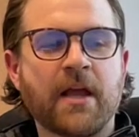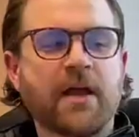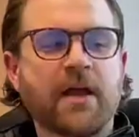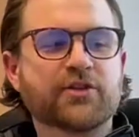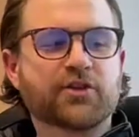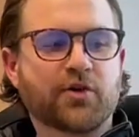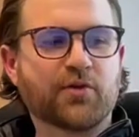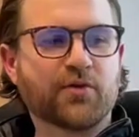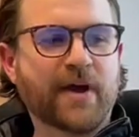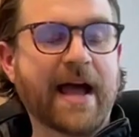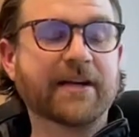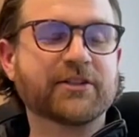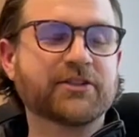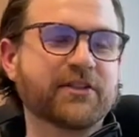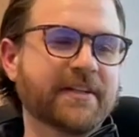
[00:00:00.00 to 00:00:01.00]
So
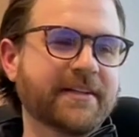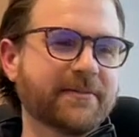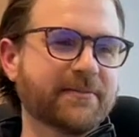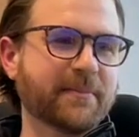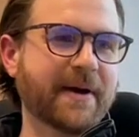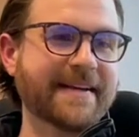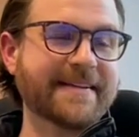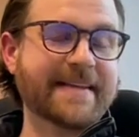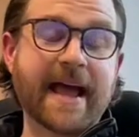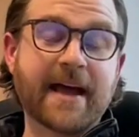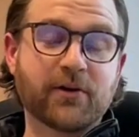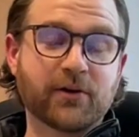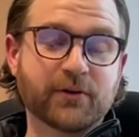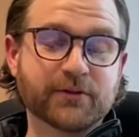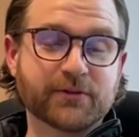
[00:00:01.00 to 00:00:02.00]
actually, my
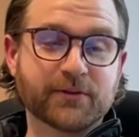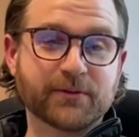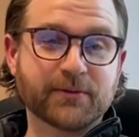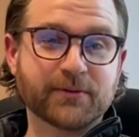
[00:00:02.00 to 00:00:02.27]
dad also